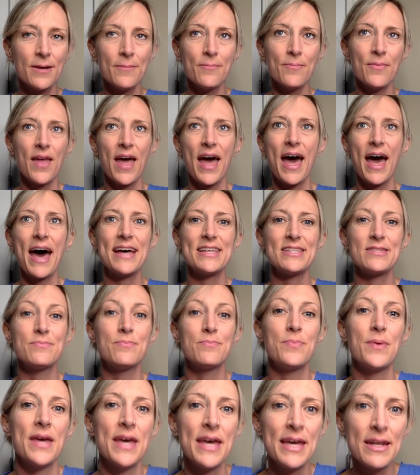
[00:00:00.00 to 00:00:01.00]
has
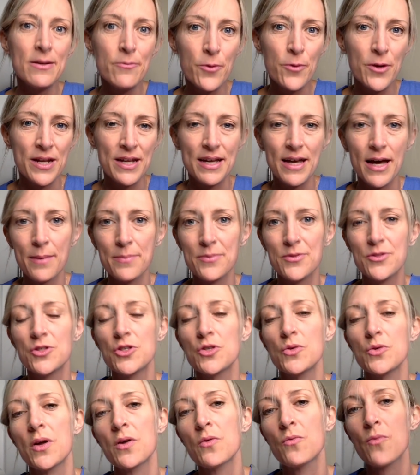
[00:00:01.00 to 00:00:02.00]
been when it comes
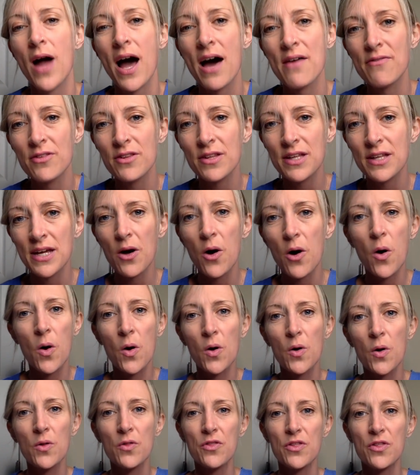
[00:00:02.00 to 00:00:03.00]
to unraveling
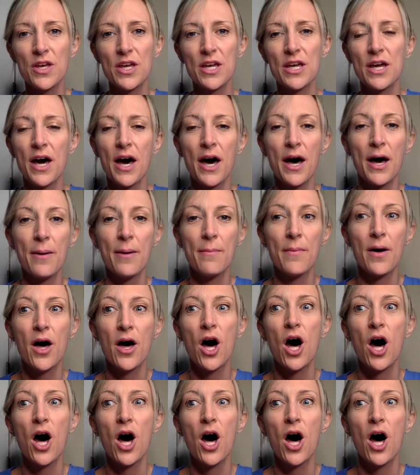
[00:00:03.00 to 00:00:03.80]
all the um,